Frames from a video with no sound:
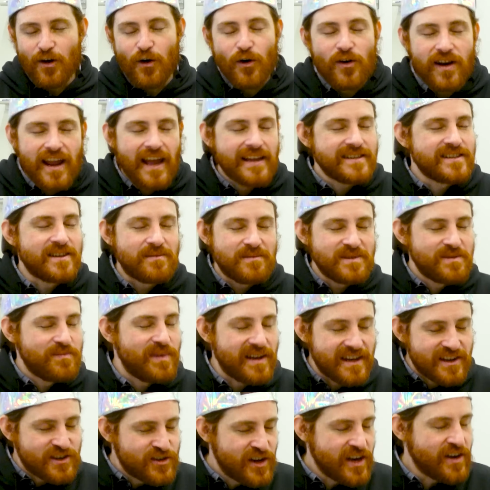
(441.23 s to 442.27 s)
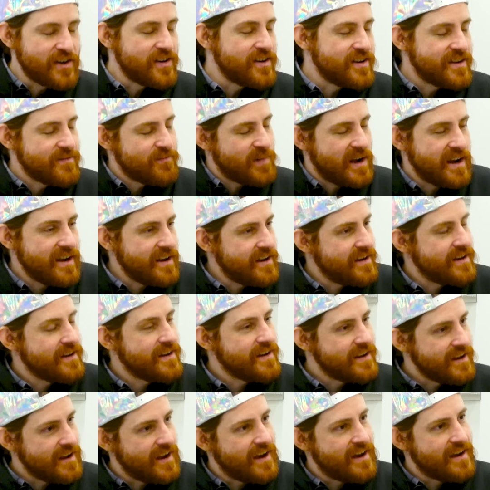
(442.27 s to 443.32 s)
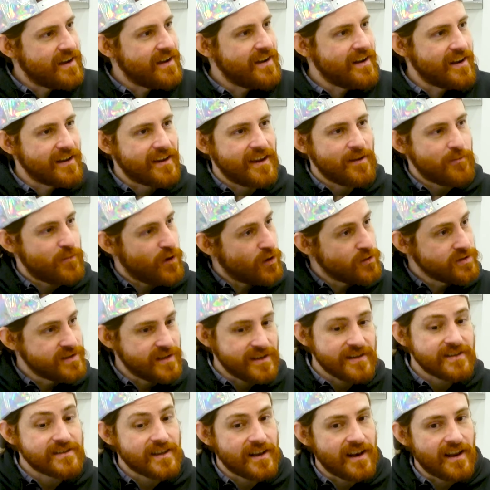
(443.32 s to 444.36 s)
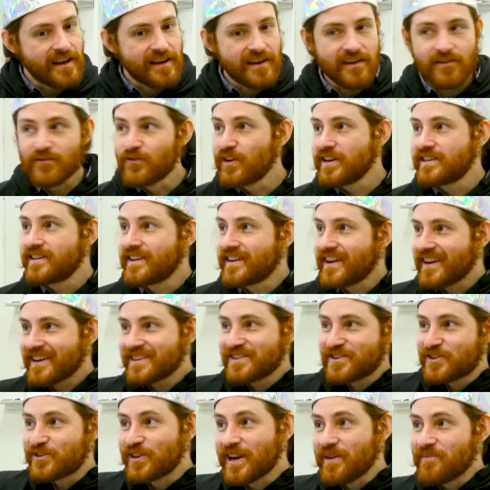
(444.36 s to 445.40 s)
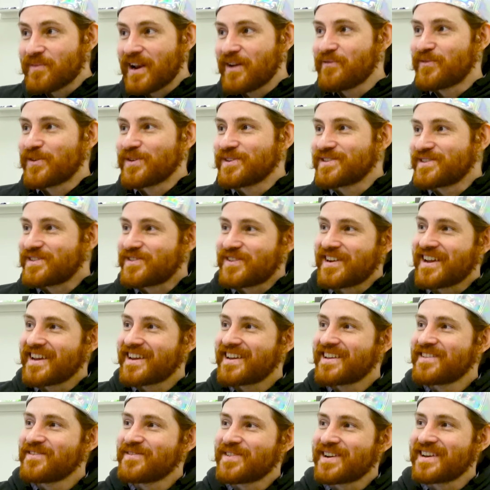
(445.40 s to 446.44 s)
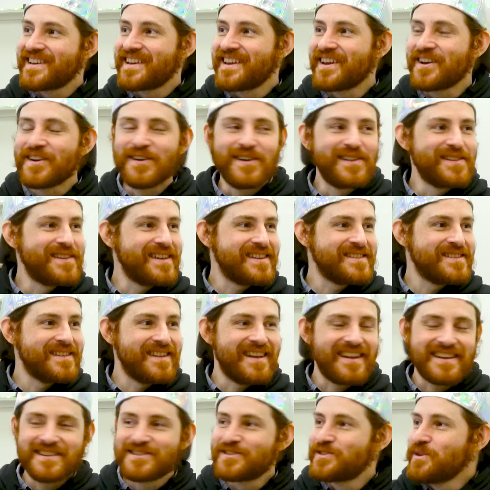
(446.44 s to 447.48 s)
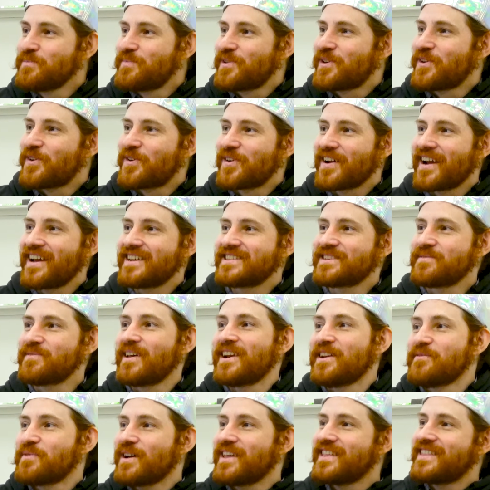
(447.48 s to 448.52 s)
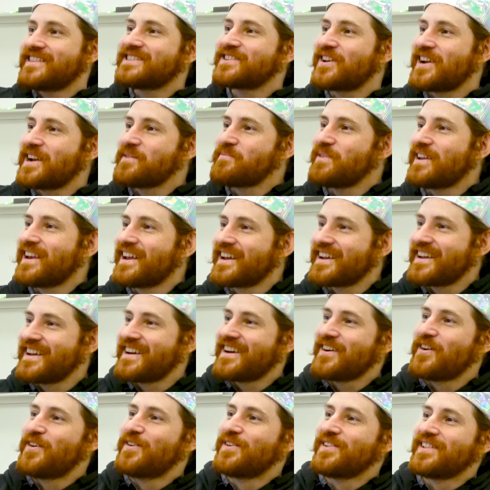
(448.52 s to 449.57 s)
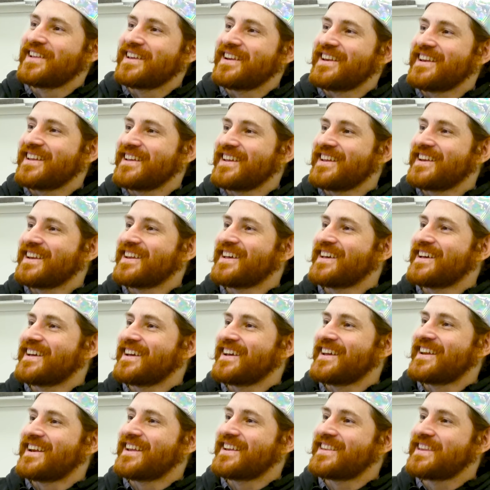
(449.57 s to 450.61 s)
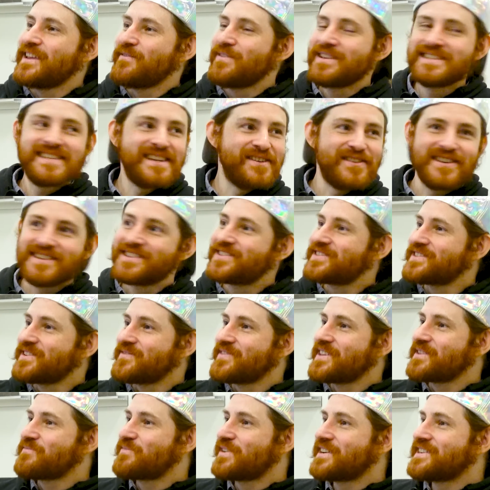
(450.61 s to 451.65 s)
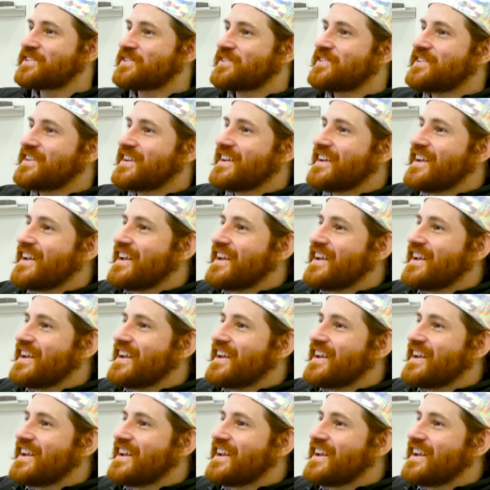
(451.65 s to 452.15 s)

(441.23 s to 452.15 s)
orgasms being triggered by like hypnosis and like reaching extreme levels, or like what he called as like super orgasm. Anyway, there's gonna be like all in a TV series or something pretty soon.